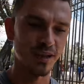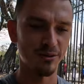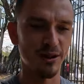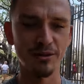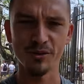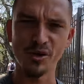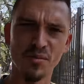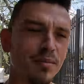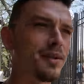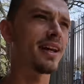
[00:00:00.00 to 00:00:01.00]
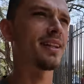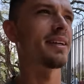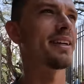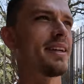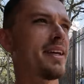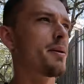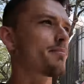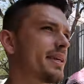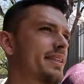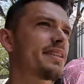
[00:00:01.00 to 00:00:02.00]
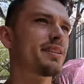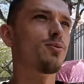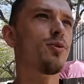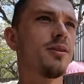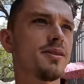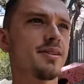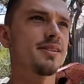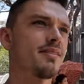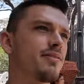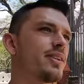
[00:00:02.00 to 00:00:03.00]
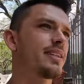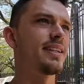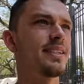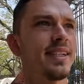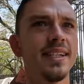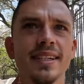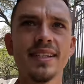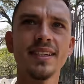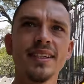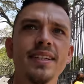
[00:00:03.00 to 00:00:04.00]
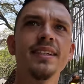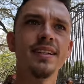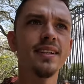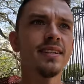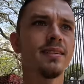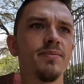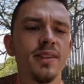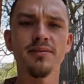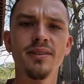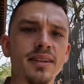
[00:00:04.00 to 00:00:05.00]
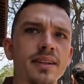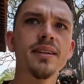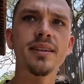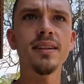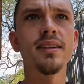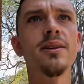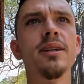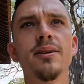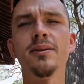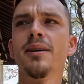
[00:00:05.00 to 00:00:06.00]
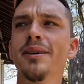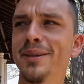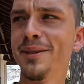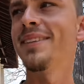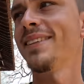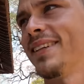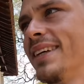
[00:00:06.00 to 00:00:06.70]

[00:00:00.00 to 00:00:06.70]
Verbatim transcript: walking around, you see people kind of like painting the walls and stuff like that and uh, yeah definitely hello hello how you doing